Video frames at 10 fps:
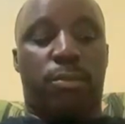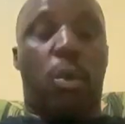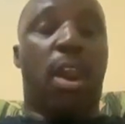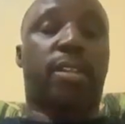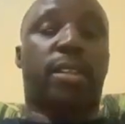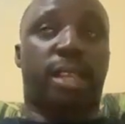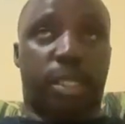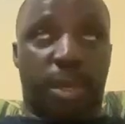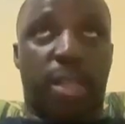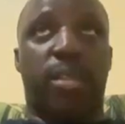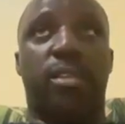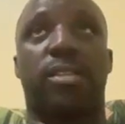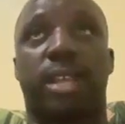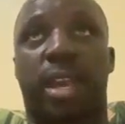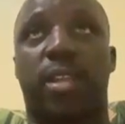work that has been
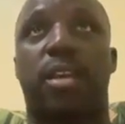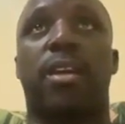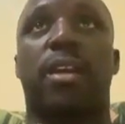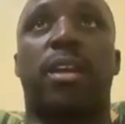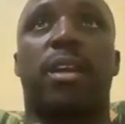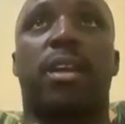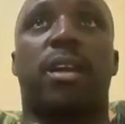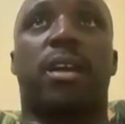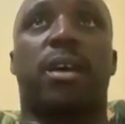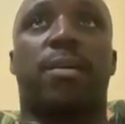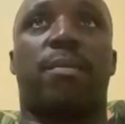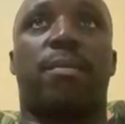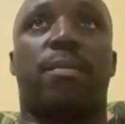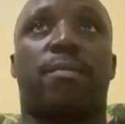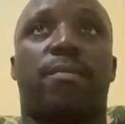done,
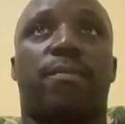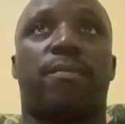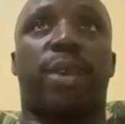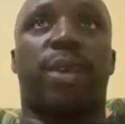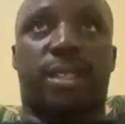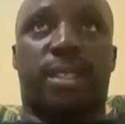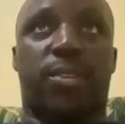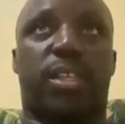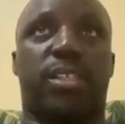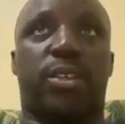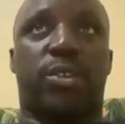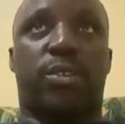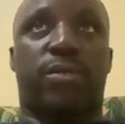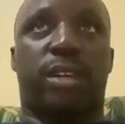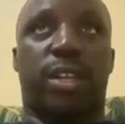but still there's a
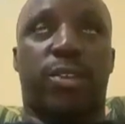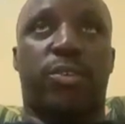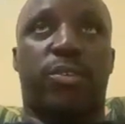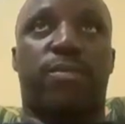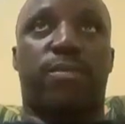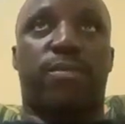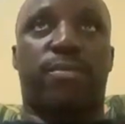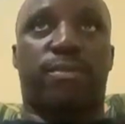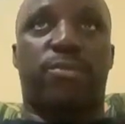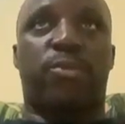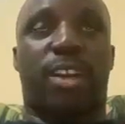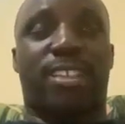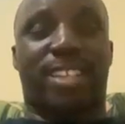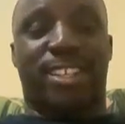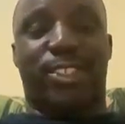lot of
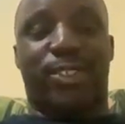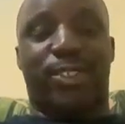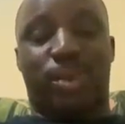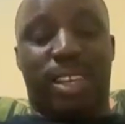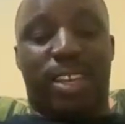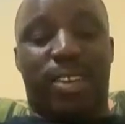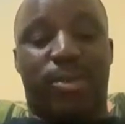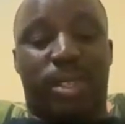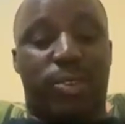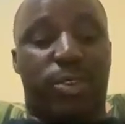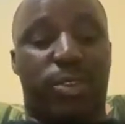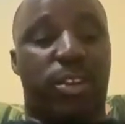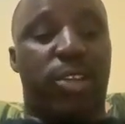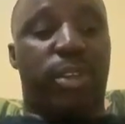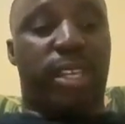work that needs to be done within Northern
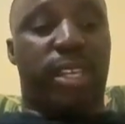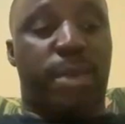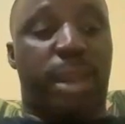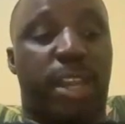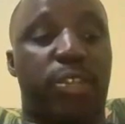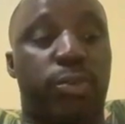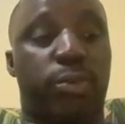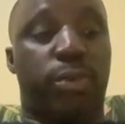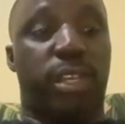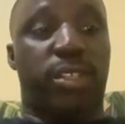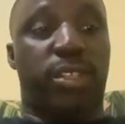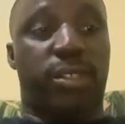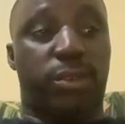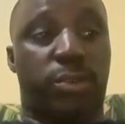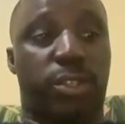Uganda to get back to
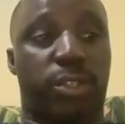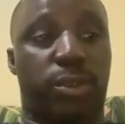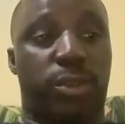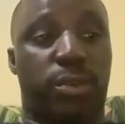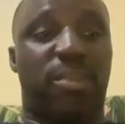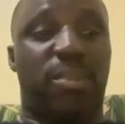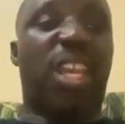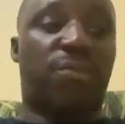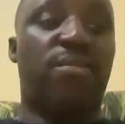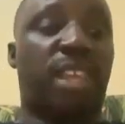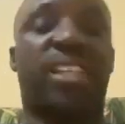its original, if